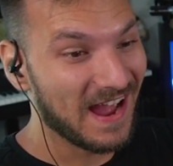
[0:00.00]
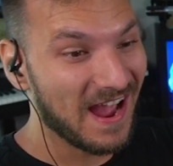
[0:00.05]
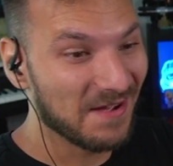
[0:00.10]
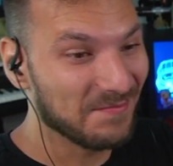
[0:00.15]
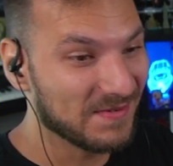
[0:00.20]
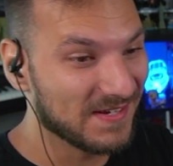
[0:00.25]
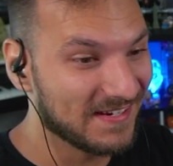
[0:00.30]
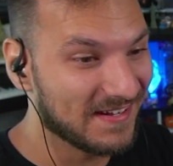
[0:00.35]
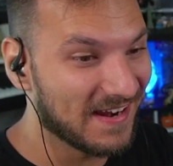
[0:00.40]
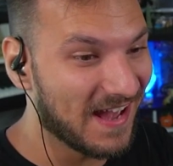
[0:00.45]
I
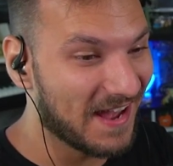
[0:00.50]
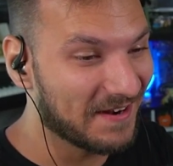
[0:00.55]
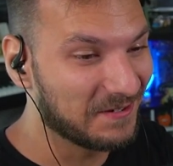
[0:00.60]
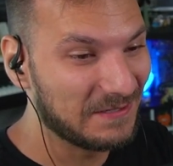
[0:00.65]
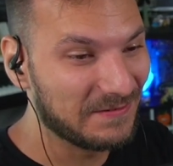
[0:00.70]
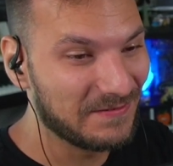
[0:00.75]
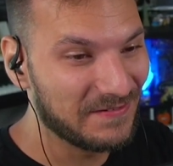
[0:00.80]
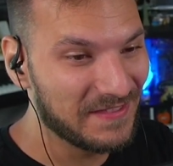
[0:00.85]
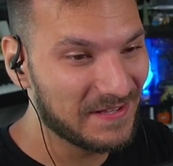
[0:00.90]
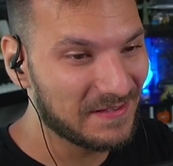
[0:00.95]
mean, I don't
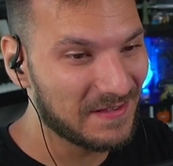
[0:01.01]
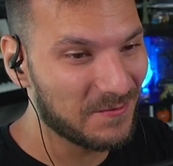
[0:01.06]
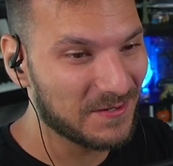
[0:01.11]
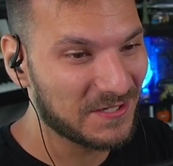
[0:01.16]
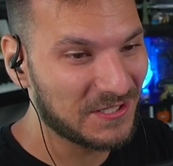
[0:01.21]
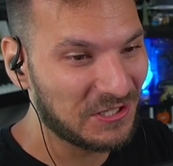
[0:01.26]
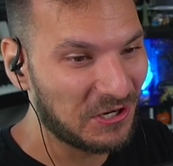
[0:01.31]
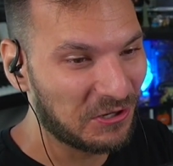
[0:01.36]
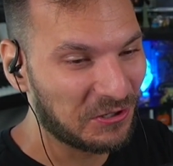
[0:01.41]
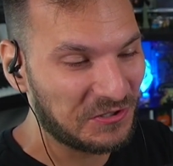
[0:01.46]
even think that we
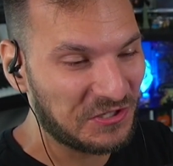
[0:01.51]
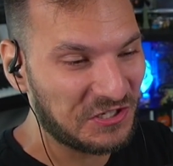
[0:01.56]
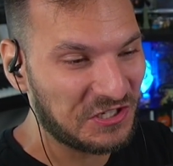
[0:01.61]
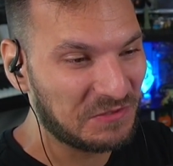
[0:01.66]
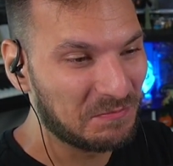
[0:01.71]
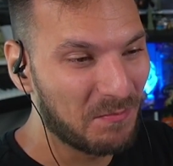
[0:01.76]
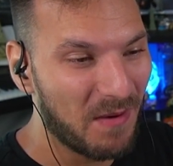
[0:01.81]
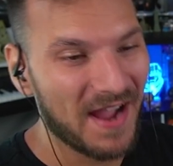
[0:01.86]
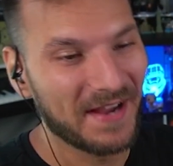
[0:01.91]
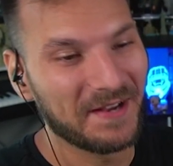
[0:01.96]
saw her
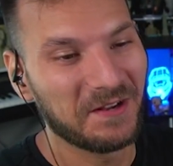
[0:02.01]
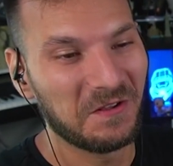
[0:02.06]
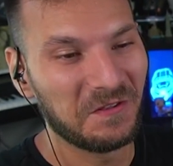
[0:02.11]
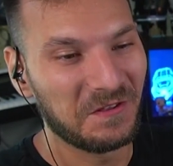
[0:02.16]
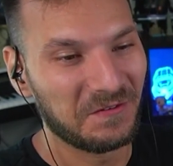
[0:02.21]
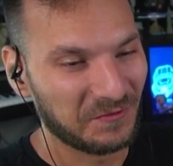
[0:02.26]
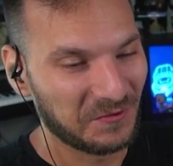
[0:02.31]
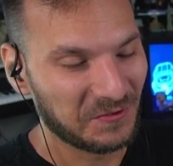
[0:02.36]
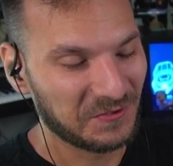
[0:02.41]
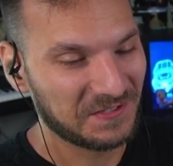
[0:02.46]
smile in
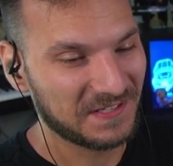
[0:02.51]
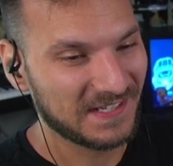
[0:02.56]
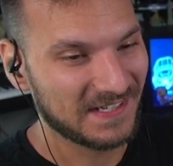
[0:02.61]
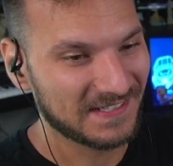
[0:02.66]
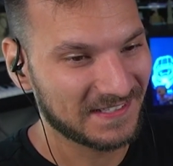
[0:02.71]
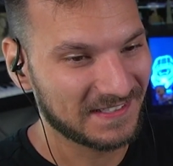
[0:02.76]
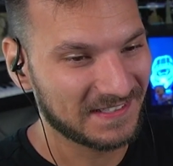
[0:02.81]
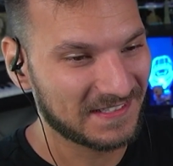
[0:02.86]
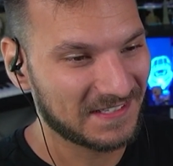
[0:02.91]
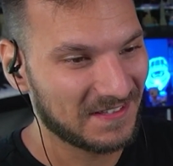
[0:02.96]
the first
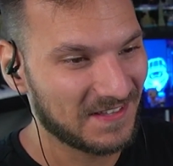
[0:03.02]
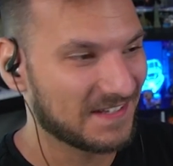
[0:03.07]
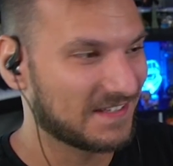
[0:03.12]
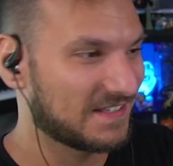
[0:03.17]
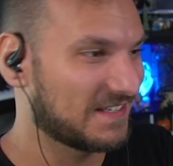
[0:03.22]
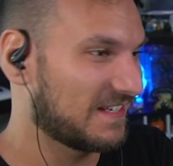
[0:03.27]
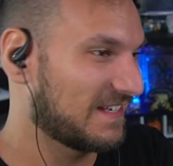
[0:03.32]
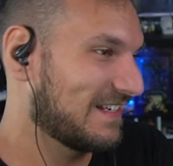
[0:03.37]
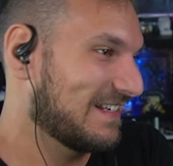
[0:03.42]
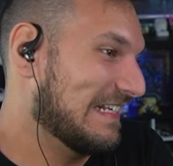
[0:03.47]
season, so
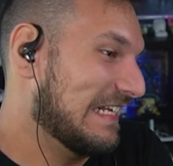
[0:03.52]
that's